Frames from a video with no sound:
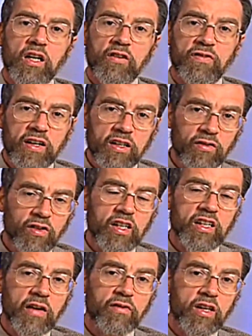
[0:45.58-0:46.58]
Effectively,
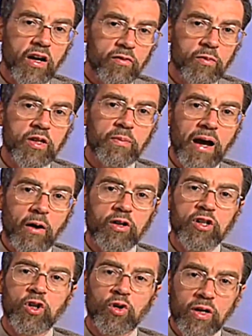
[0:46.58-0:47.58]
it gave the government the power
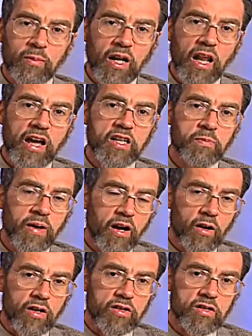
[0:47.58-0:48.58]
to criminalize
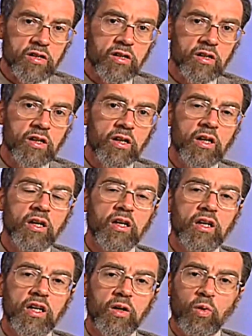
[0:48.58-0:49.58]
parents
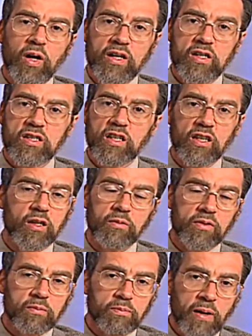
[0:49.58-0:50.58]
in ways that
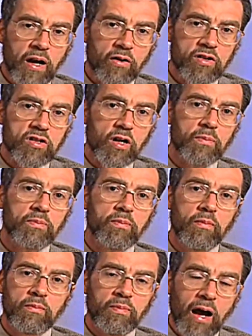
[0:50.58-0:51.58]
the parents are
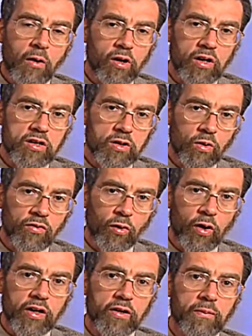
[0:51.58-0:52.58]
powerless to
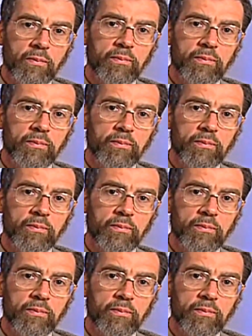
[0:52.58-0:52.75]
avoid.